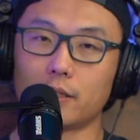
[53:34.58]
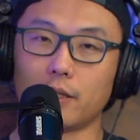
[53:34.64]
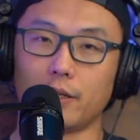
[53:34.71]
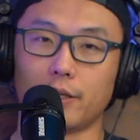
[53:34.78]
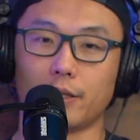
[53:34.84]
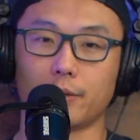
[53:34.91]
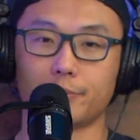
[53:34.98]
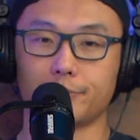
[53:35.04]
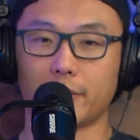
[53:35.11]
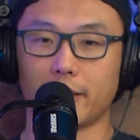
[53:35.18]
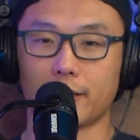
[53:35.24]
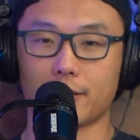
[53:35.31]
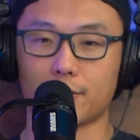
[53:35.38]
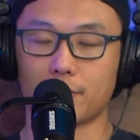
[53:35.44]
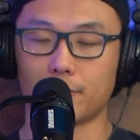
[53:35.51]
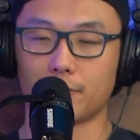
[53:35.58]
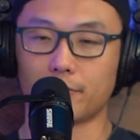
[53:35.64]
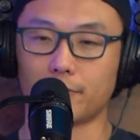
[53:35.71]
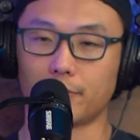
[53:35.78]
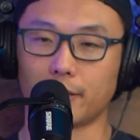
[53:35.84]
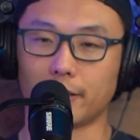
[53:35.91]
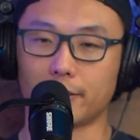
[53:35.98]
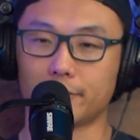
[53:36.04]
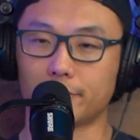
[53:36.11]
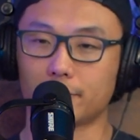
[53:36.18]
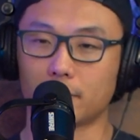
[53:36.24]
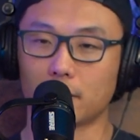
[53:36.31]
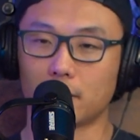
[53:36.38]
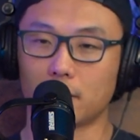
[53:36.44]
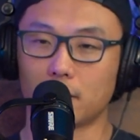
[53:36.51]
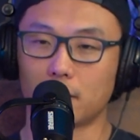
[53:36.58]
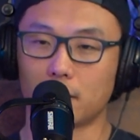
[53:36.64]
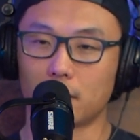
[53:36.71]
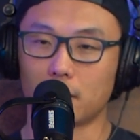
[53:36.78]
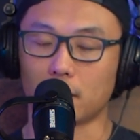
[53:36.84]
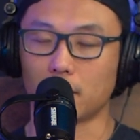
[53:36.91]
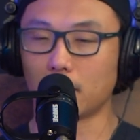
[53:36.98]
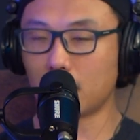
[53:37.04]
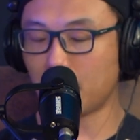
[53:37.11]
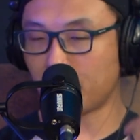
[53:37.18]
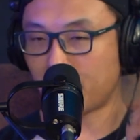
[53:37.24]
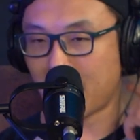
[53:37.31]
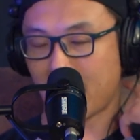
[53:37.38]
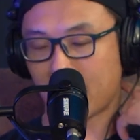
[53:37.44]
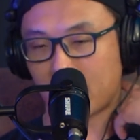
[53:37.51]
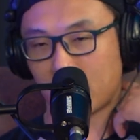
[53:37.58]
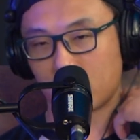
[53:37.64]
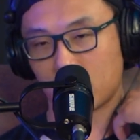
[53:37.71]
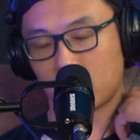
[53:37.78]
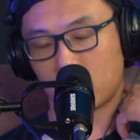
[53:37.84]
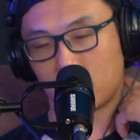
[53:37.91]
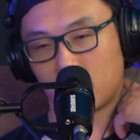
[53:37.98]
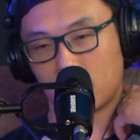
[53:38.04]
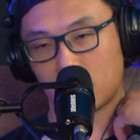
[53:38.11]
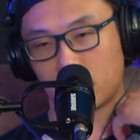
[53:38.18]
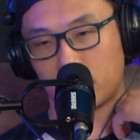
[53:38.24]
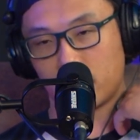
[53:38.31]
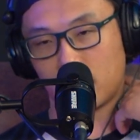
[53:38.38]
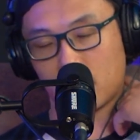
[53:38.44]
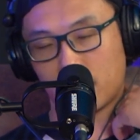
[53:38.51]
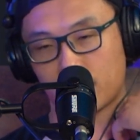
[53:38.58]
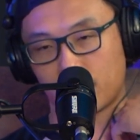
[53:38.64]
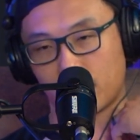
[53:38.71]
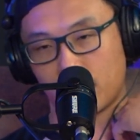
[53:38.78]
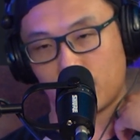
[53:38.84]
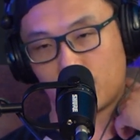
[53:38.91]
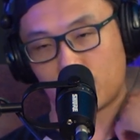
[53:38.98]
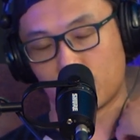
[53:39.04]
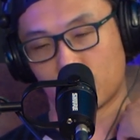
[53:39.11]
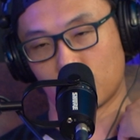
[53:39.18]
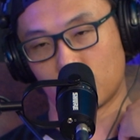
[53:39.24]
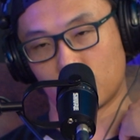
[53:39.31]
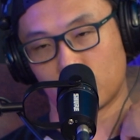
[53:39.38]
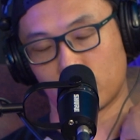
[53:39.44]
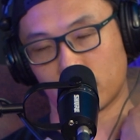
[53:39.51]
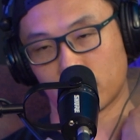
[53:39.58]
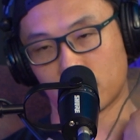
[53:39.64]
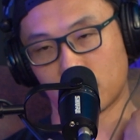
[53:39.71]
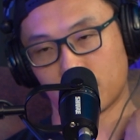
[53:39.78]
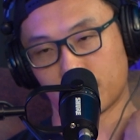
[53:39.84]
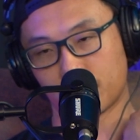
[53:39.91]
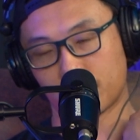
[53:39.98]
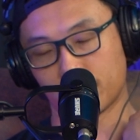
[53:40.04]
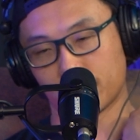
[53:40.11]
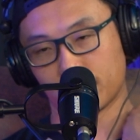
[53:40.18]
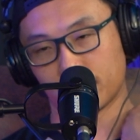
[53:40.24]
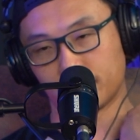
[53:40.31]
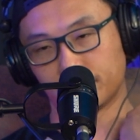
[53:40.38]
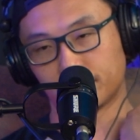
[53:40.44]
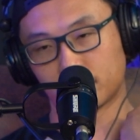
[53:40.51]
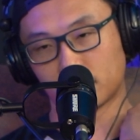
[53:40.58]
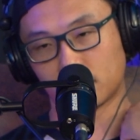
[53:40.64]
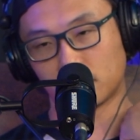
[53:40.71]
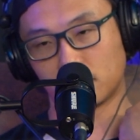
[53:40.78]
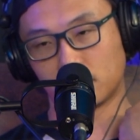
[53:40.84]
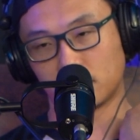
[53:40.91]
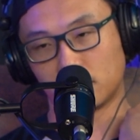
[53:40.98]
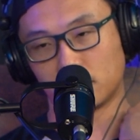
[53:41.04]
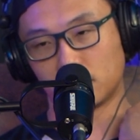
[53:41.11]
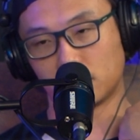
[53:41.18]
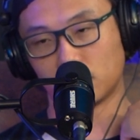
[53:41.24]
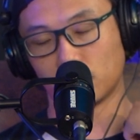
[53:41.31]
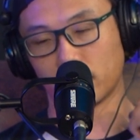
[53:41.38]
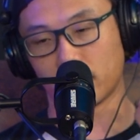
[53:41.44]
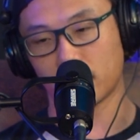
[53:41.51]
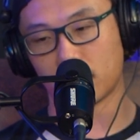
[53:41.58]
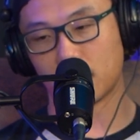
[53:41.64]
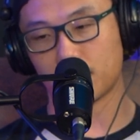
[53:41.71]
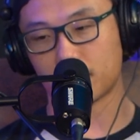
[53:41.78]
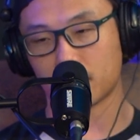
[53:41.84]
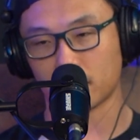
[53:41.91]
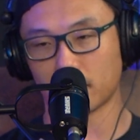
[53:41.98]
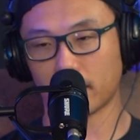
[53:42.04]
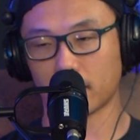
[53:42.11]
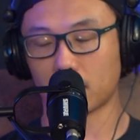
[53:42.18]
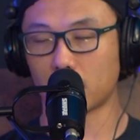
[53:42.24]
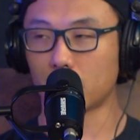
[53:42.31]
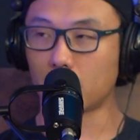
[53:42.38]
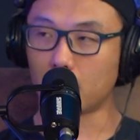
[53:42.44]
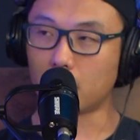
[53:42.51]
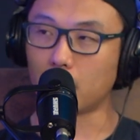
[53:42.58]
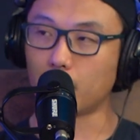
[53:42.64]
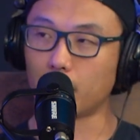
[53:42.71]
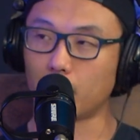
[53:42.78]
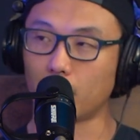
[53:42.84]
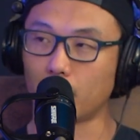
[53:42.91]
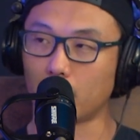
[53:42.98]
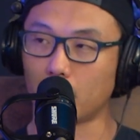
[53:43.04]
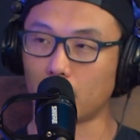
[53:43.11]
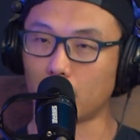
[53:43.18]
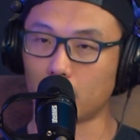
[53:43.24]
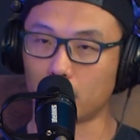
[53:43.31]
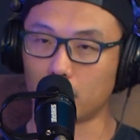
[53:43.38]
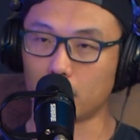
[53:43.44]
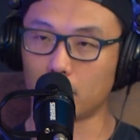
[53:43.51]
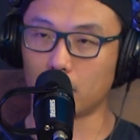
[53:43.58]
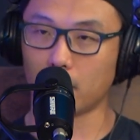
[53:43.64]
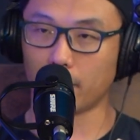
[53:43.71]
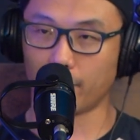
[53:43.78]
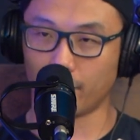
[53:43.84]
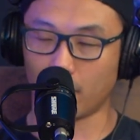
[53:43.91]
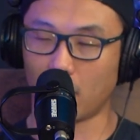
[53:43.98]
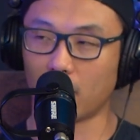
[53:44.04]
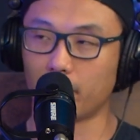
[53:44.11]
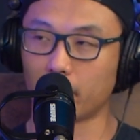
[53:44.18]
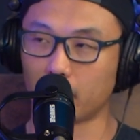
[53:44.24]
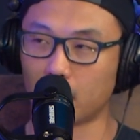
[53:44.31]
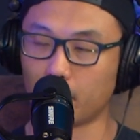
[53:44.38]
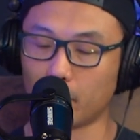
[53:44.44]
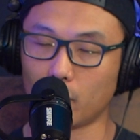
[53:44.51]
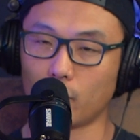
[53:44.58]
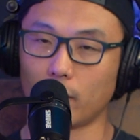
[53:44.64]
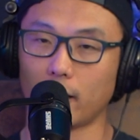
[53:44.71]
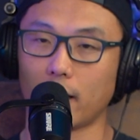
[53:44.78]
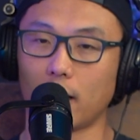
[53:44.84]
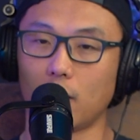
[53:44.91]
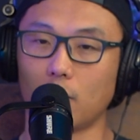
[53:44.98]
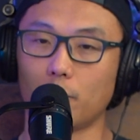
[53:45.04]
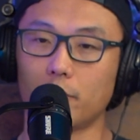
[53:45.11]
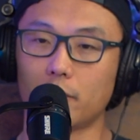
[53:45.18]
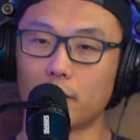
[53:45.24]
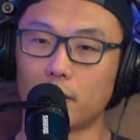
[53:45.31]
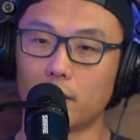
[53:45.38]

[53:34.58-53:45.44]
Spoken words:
But looking back at the other issue when it comes to like community involvement, community help,